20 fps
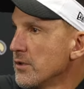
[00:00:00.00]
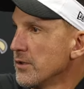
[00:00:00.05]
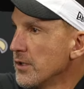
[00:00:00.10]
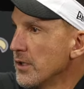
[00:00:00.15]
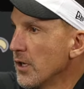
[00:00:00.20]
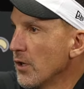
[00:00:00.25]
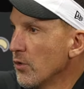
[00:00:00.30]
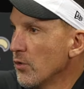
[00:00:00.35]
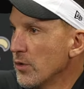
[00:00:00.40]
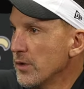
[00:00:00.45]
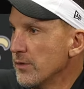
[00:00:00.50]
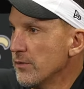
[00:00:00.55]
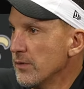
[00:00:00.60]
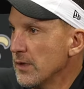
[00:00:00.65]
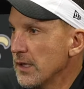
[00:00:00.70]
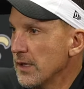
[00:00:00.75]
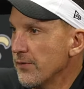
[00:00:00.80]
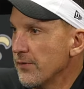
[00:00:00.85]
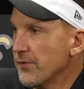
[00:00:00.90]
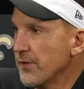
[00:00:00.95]
you know,
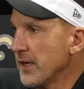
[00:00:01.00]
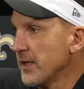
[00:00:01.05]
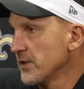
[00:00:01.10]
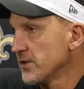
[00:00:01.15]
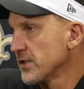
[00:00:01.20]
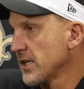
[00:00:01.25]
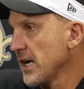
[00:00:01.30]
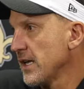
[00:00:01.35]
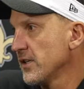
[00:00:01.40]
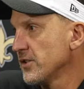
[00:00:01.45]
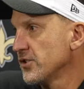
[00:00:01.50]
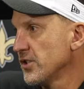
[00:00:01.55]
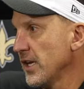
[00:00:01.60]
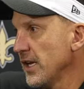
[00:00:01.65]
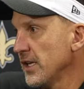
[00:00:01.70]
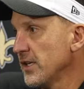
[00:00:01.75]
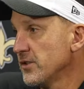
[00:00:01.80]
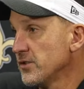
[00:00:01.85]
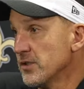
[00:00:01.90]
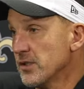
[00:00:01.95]
and, and things kind of
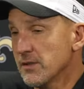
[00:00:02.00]
change.